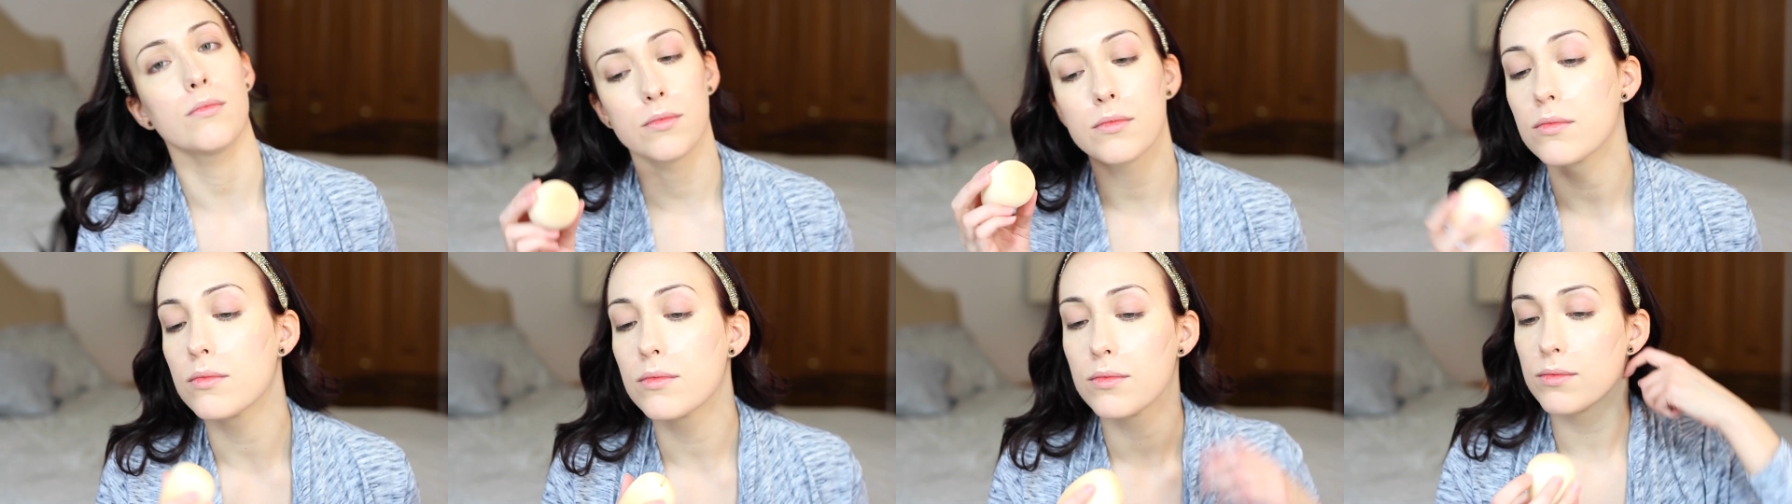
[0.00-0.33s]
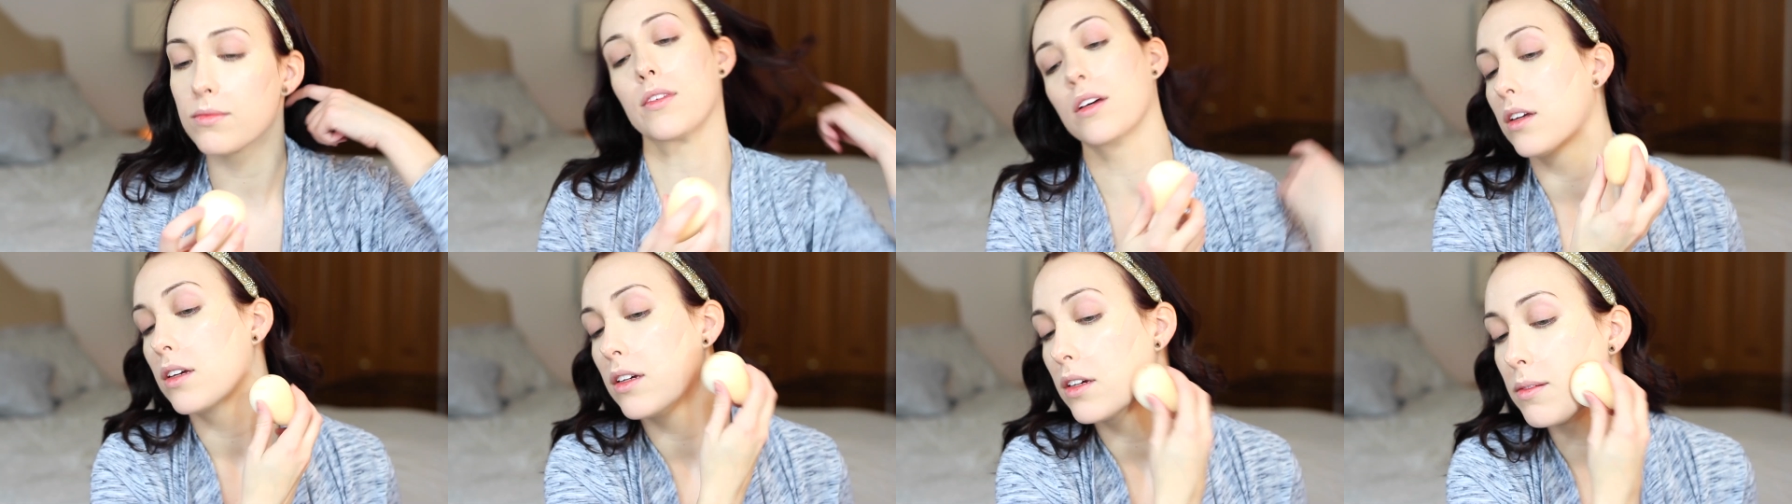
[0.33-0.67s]
I
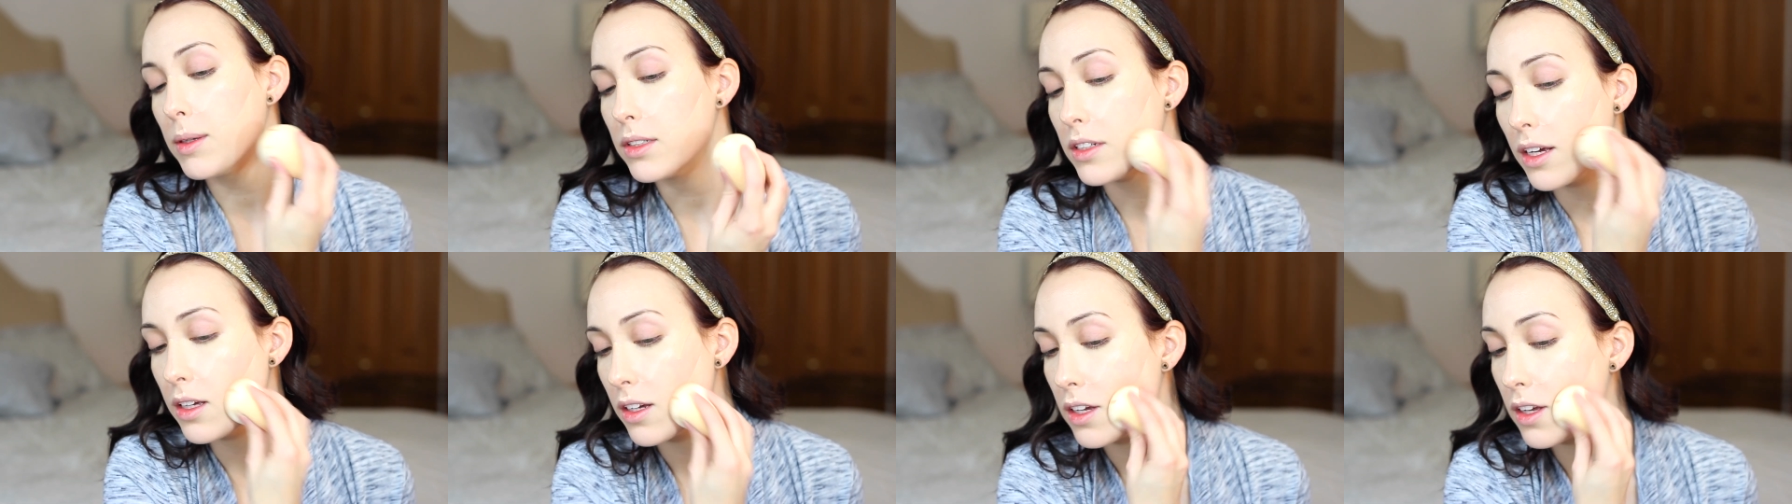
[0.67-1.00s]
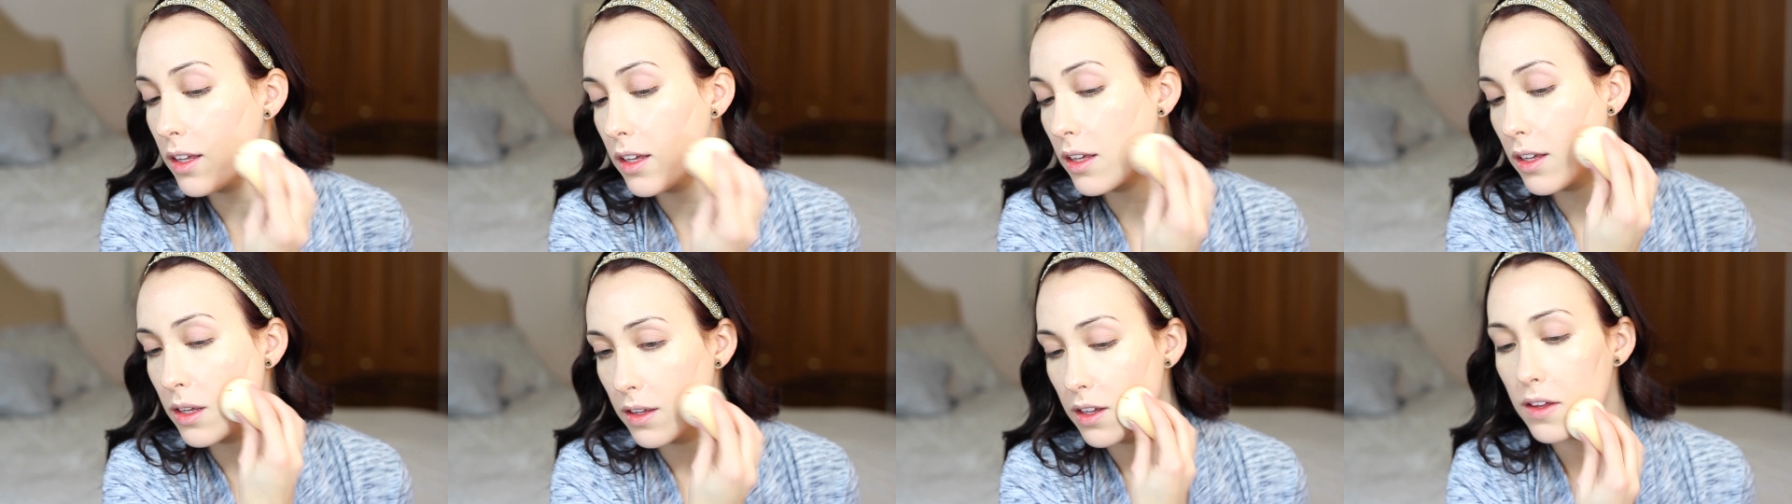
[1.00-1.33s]
use my
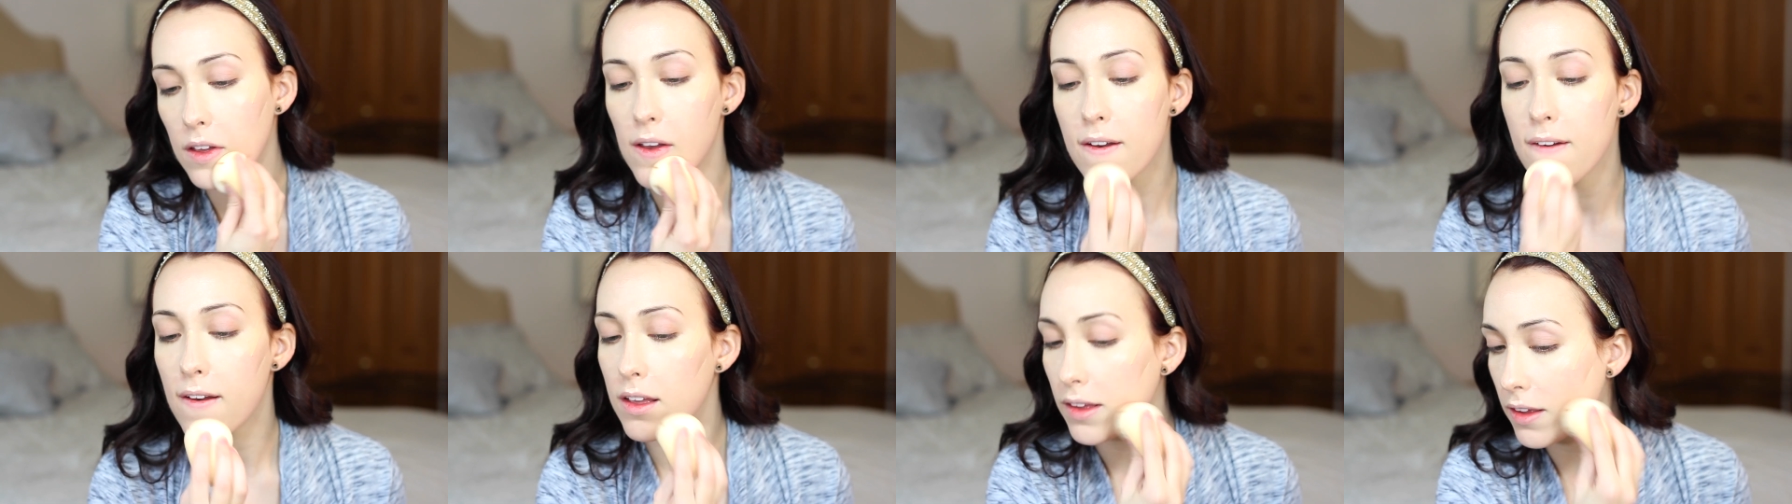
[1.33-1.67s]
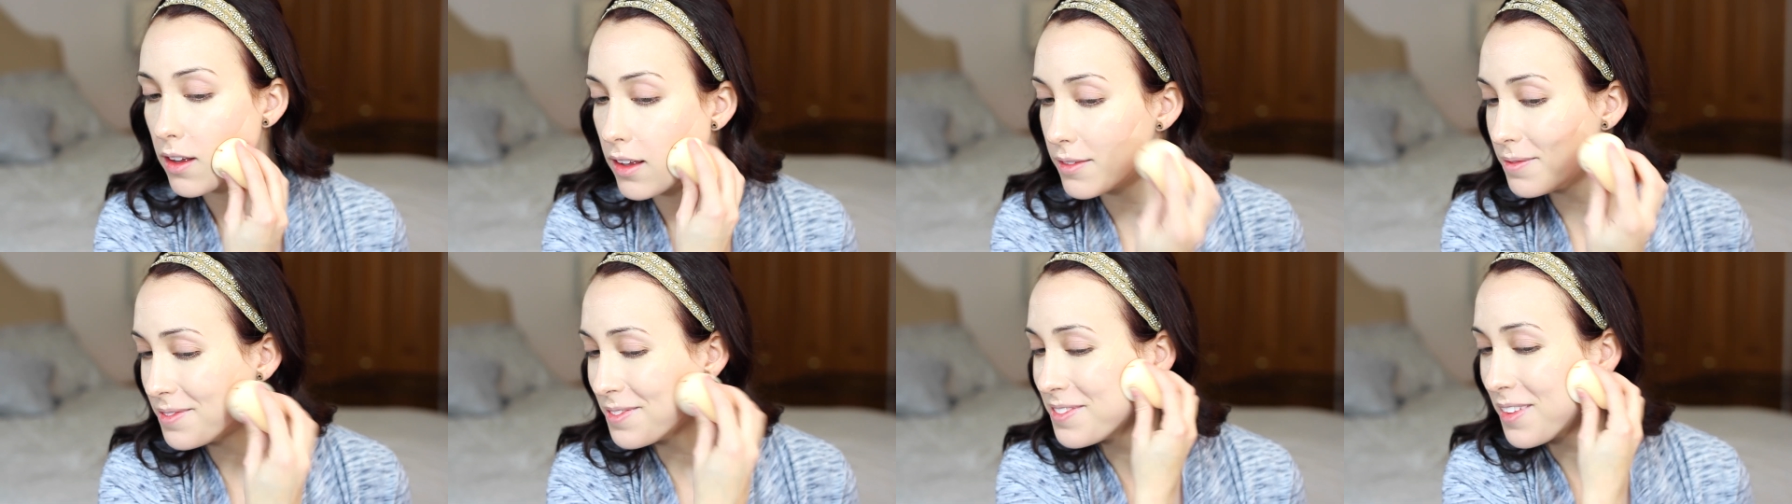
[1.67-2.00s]
damp
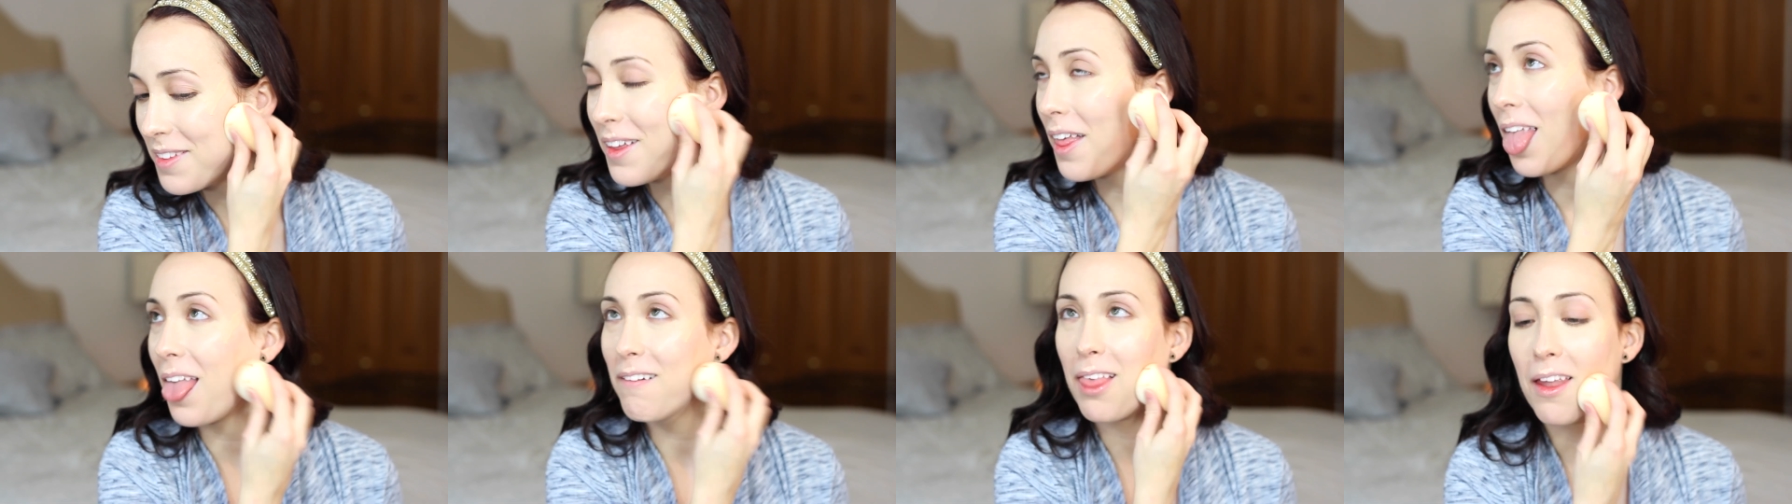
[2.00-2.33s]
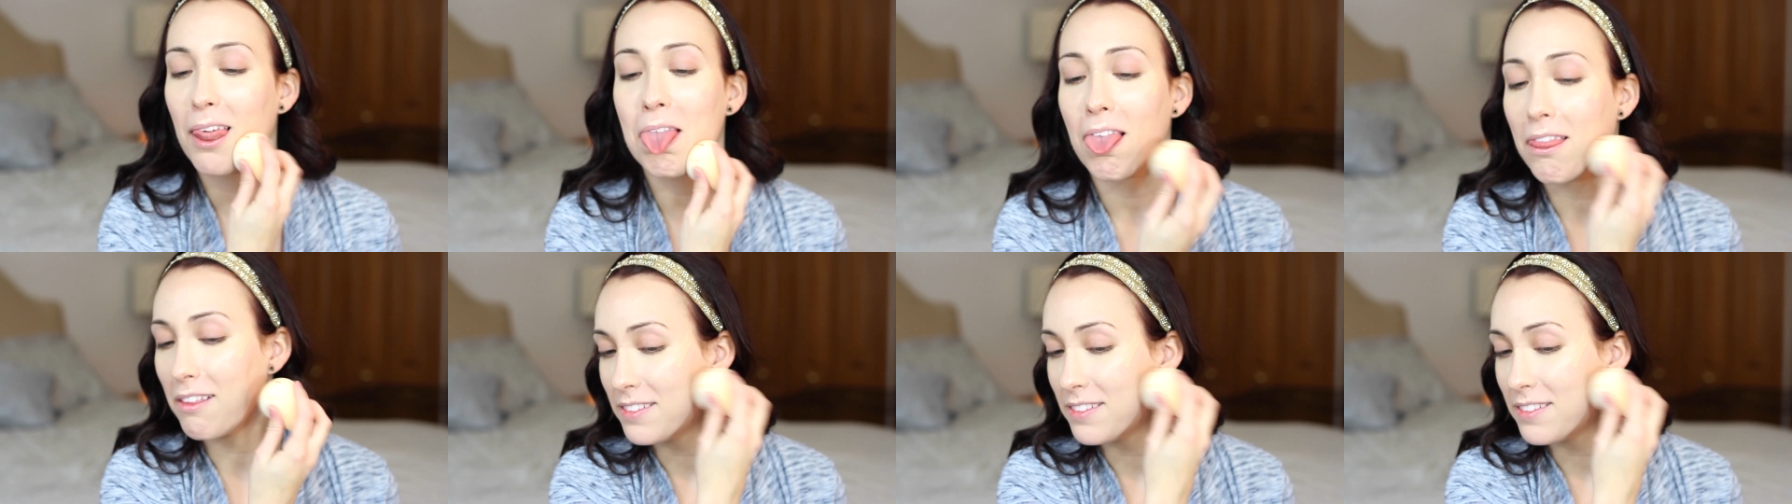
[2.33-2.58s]
beauty blender,